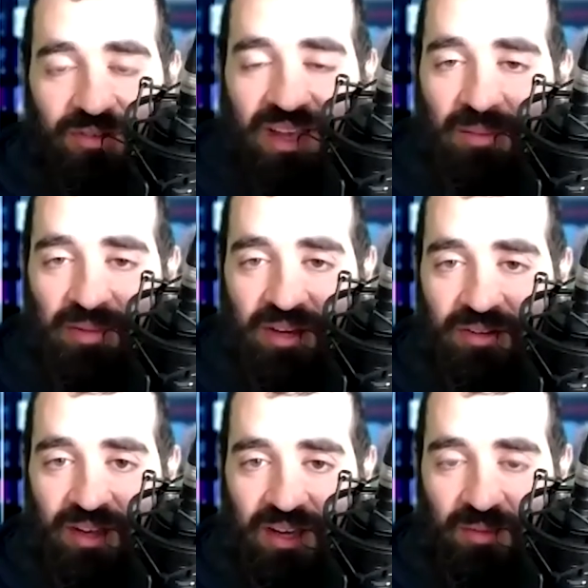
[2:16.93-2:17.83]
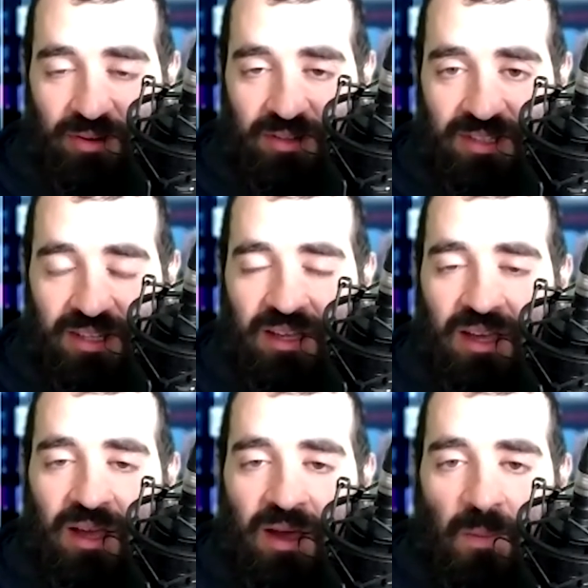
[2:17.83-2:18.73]
a happy-go-lucky person,
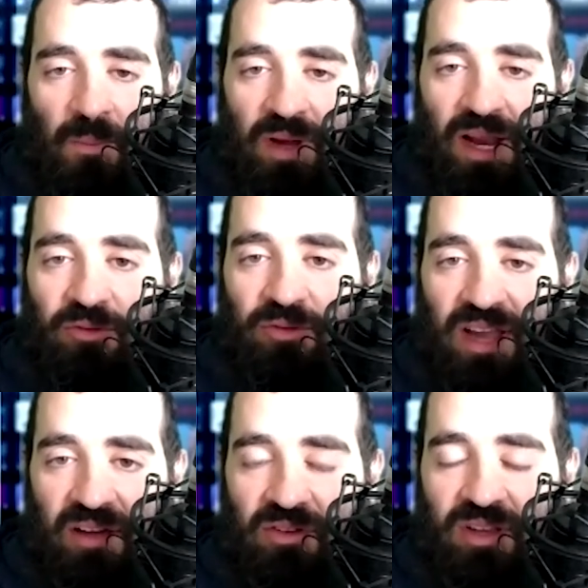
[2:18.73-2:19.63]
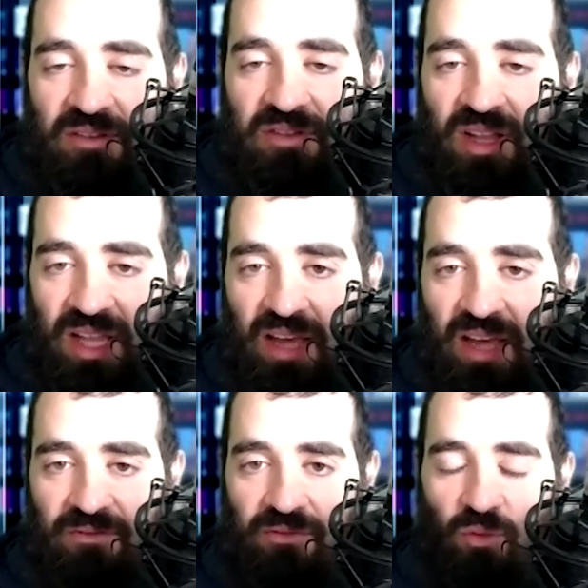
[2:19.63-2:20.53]
but I never lived a
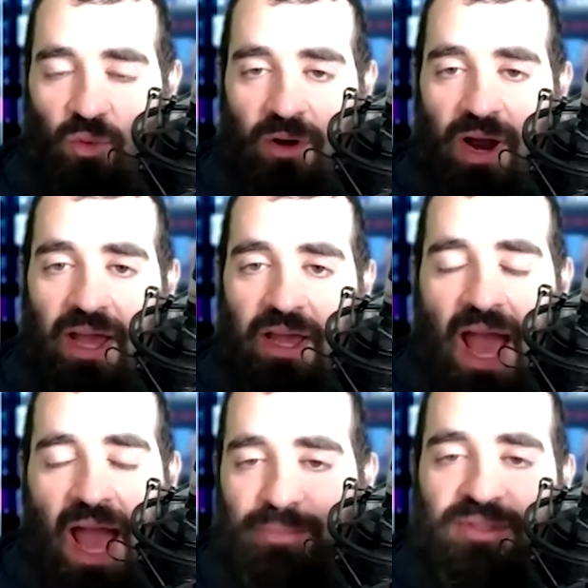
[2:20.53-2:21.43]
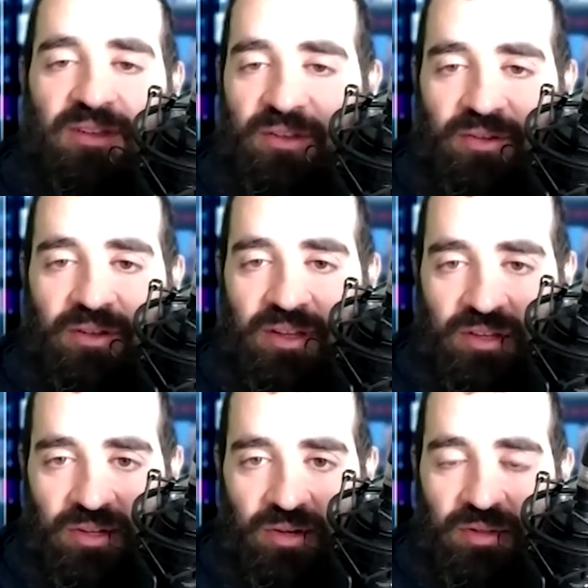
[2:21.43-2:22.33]
life where I absolutely
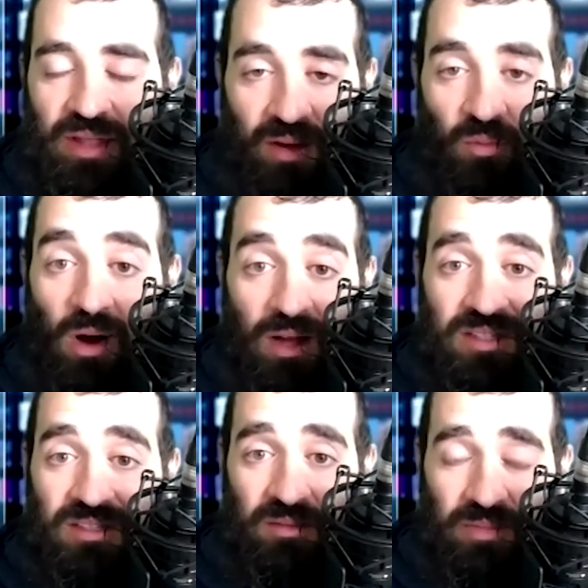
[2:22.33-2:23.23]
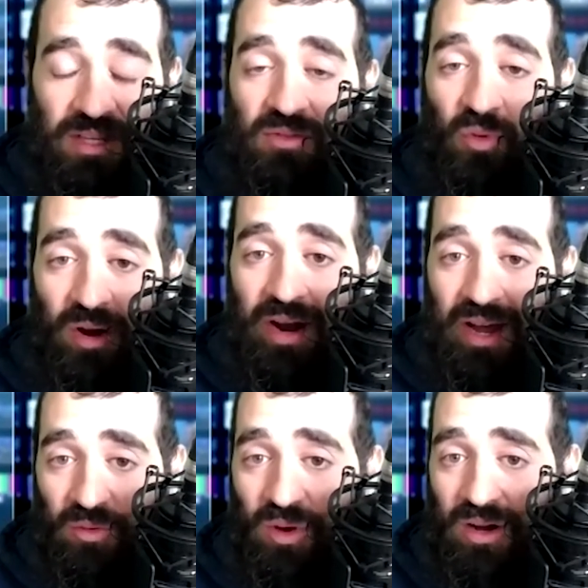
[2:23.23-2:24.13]
knew that I wanted to be where
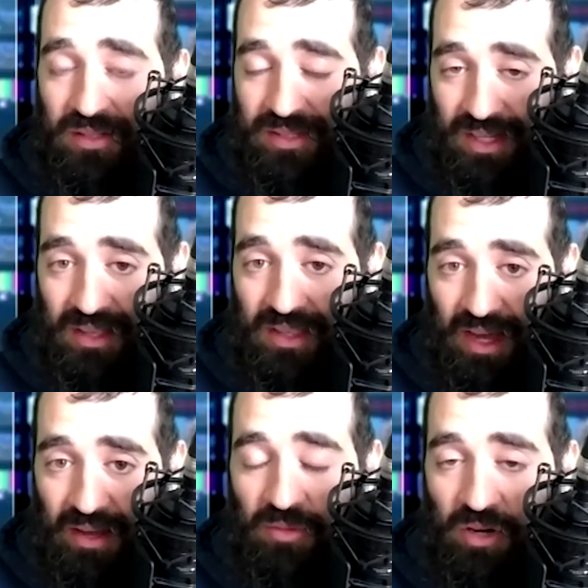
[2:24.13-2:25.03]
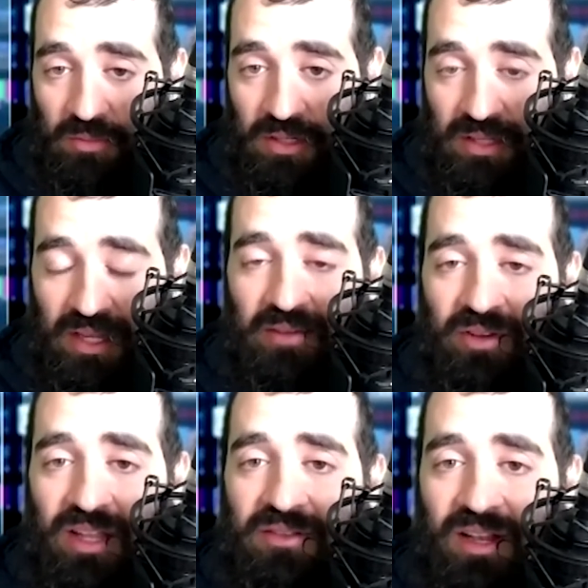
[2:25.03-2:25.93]
I was in that moment. I never
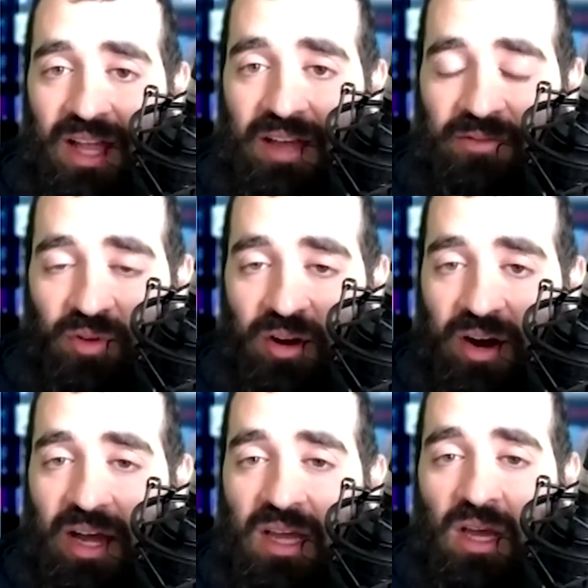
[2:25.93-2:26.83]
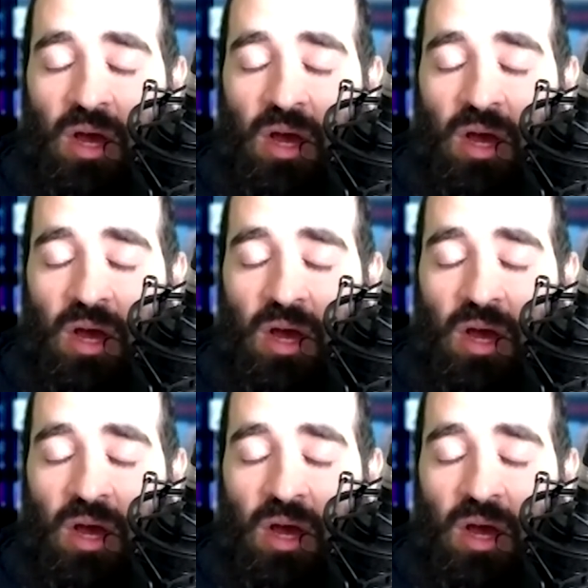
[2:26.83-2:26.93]
lived a mm. life where I